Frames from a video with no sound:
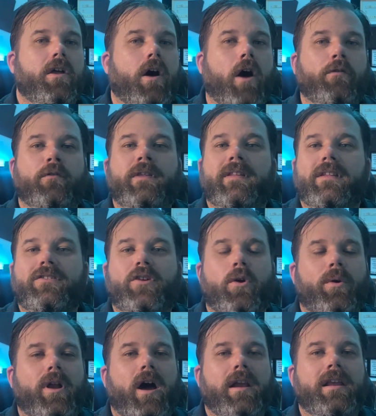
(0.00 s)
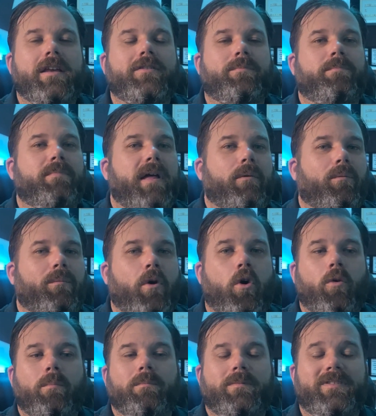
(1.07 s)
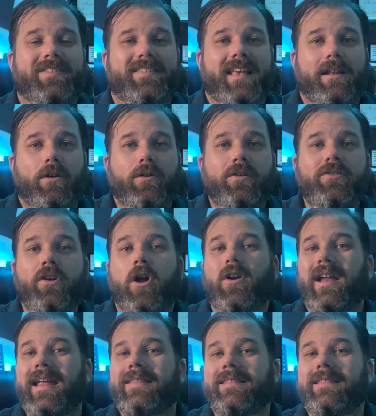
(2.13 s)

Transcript: Other thing that's going on is that home sellers are in